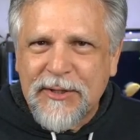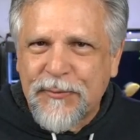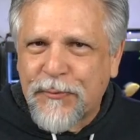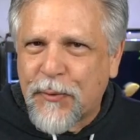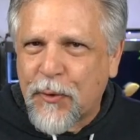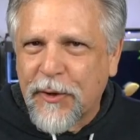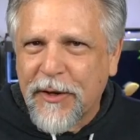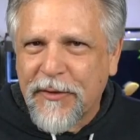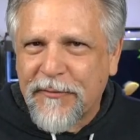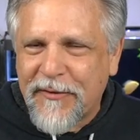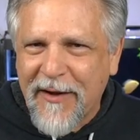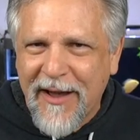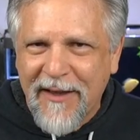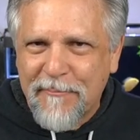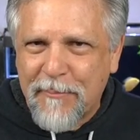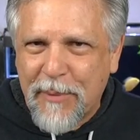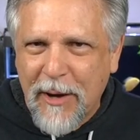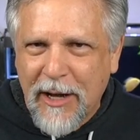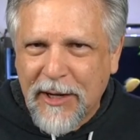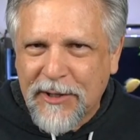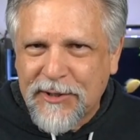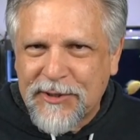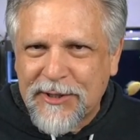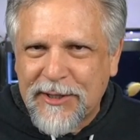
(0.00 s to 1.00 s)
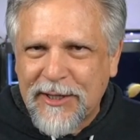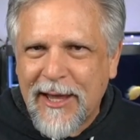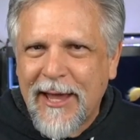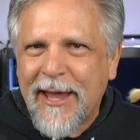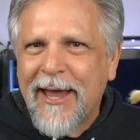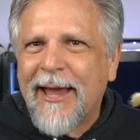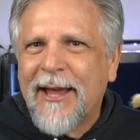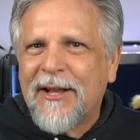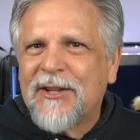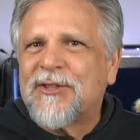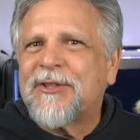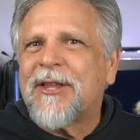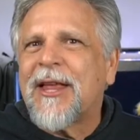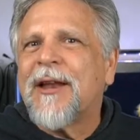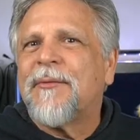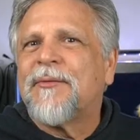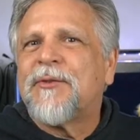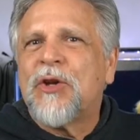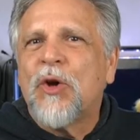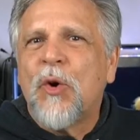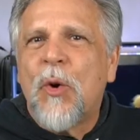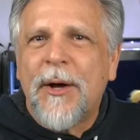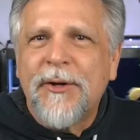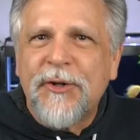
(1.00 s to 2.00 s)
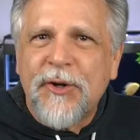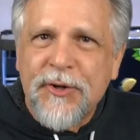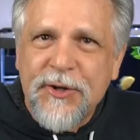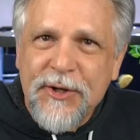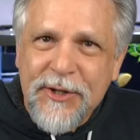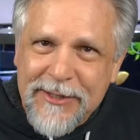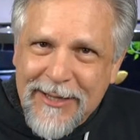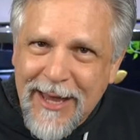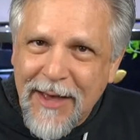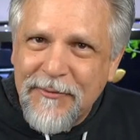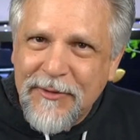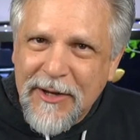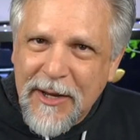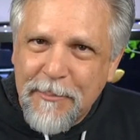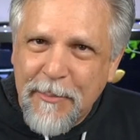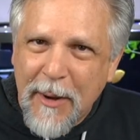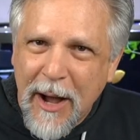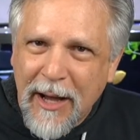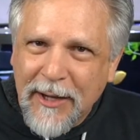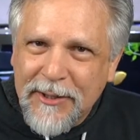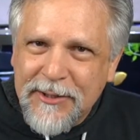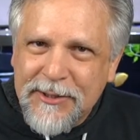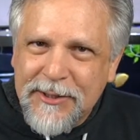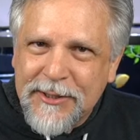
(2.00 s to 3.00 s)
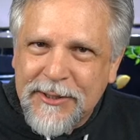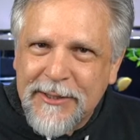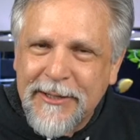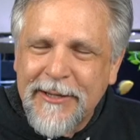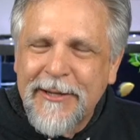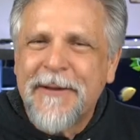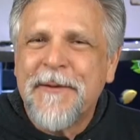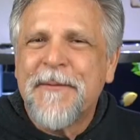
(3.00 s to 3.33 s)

45 bucks instead of 270 bucks.